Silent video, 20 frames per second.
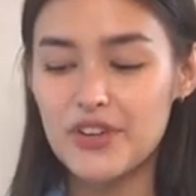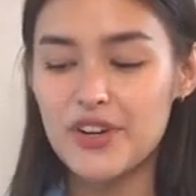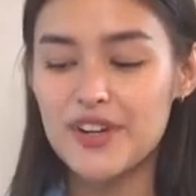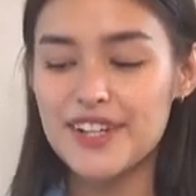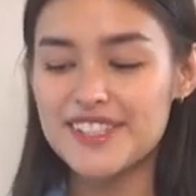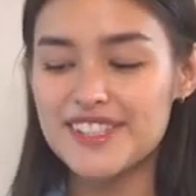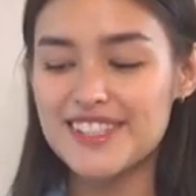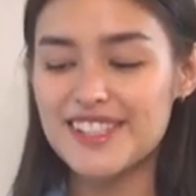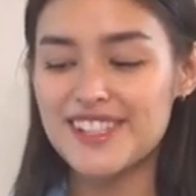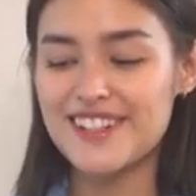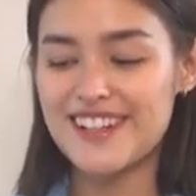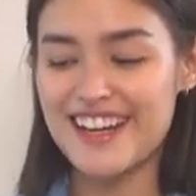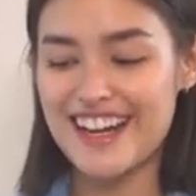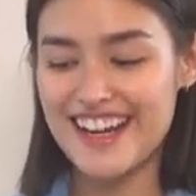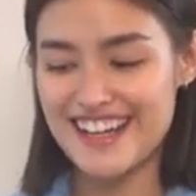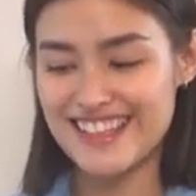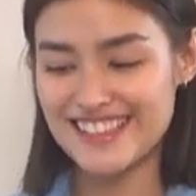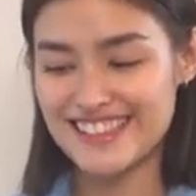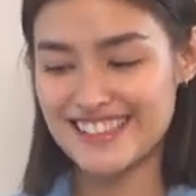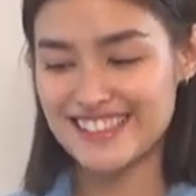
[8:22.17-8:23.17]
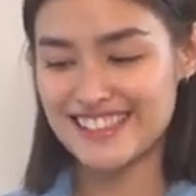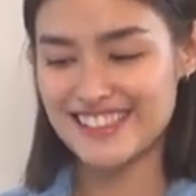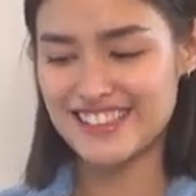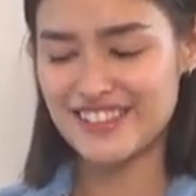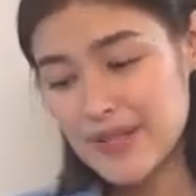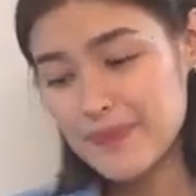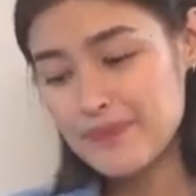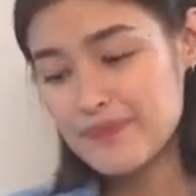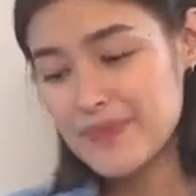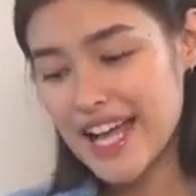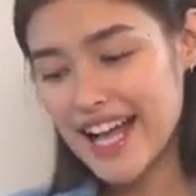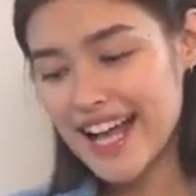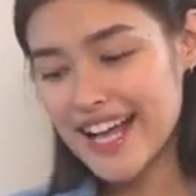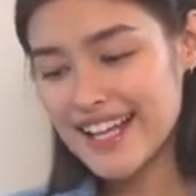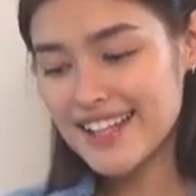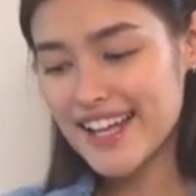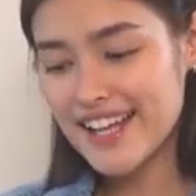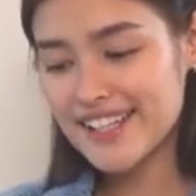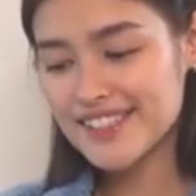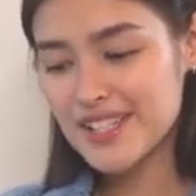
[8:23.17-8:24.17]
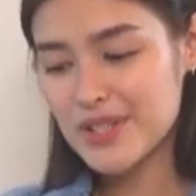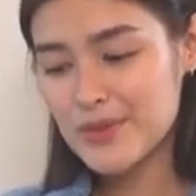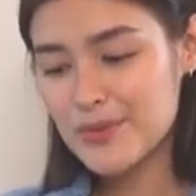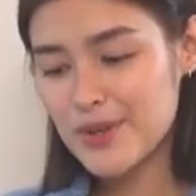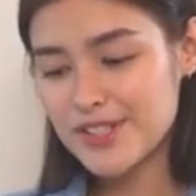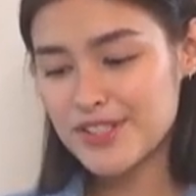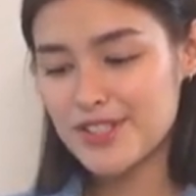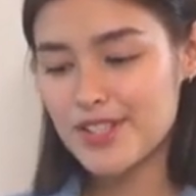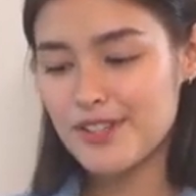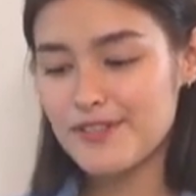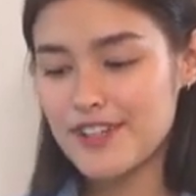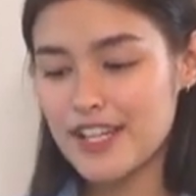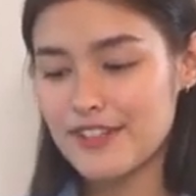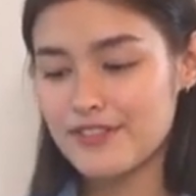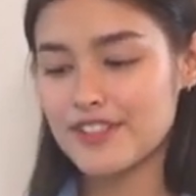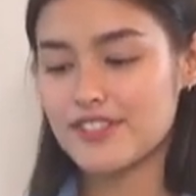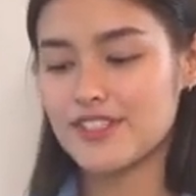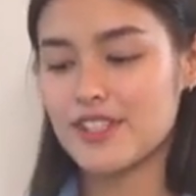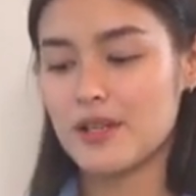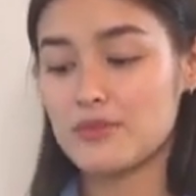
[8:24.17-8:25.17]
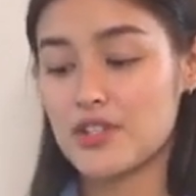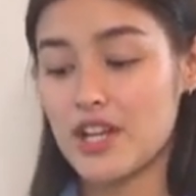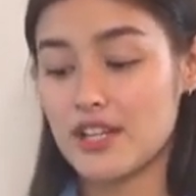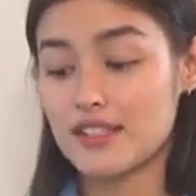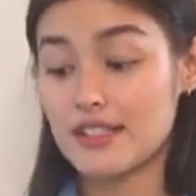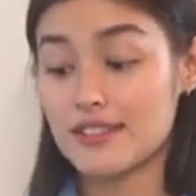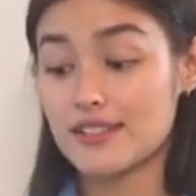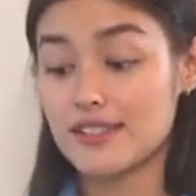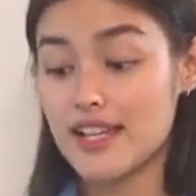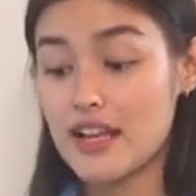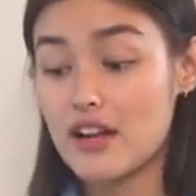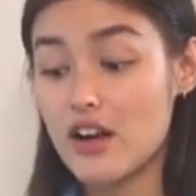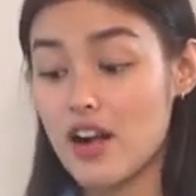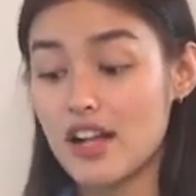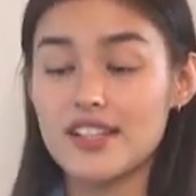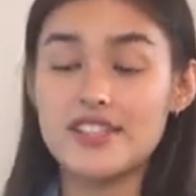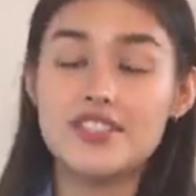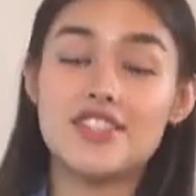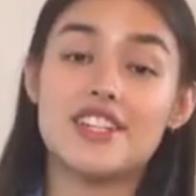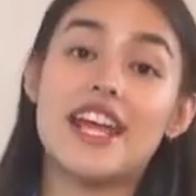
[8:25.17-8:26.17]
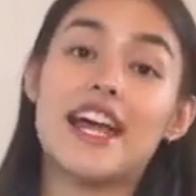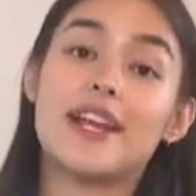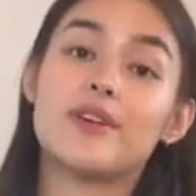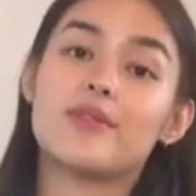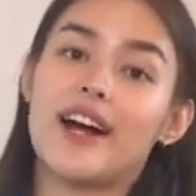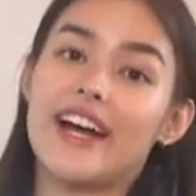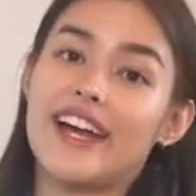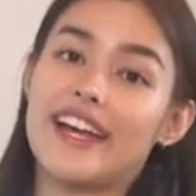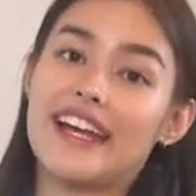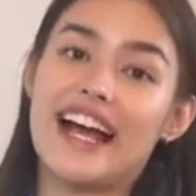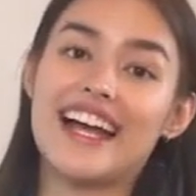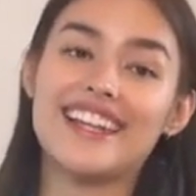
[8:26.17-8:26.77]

@RossLorraine. Hi Liza, what's your favorite subject in psychology and why?